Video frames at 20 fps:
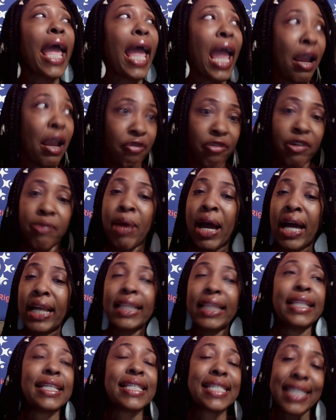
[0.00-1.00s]

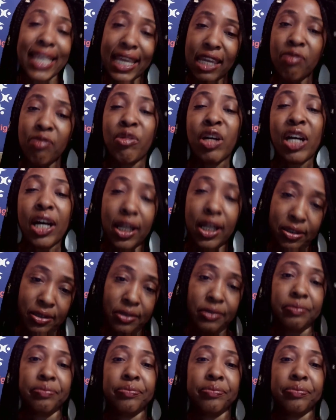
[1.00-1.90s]
everybody the same color